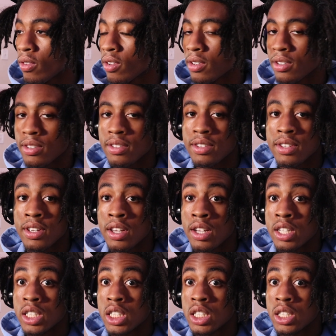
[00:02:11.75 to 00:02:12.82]
you shook me up
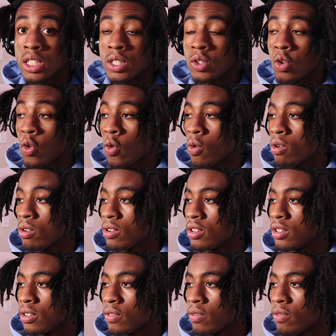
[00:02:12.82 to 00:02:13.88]
right there. Bro,
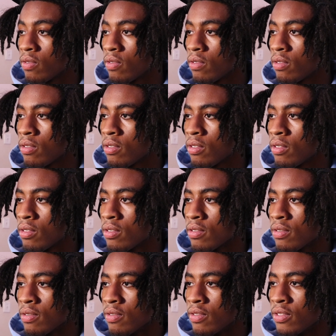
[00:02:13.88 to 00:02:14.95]
that was nothing, man. Come on.